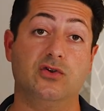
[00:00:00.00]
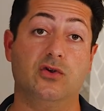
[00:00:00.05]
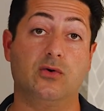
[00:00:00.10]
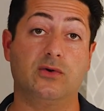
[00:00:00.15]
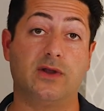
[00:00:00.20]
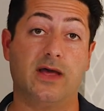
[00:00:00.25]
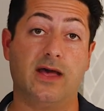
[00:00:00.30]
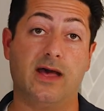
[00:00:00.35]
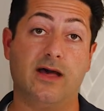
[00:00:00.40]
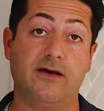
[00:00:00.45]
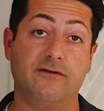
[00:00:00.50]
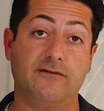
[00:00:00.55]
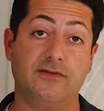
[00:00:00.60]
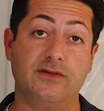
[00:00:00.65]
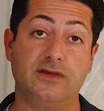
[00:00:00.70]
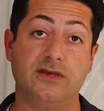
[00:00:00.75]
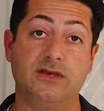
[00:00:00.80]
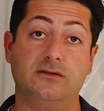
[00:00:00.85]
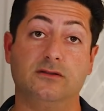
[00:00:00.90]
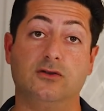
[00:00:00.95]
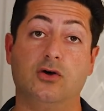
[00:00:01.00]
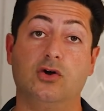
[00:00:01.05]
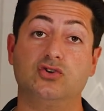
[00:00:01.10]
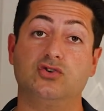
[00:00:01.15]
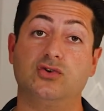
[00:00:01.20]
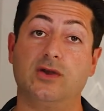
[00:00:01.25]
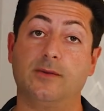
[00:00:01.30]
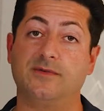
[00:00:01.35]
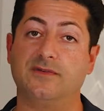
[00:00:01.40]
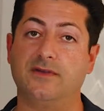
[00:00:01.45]
don't have the
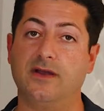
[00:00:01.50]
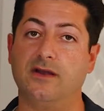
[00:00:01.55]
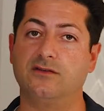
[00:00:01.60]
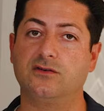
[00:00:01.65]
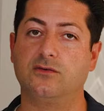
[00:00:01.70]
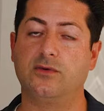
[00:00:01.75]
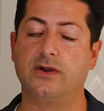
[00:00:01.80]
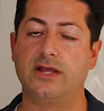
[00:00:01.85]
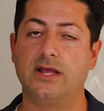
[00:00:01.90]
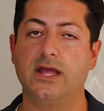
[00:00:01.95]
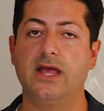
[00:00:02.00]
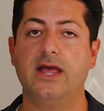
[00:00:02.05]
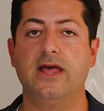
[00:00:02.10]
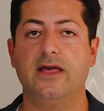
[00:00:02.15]
laundry upstairs already,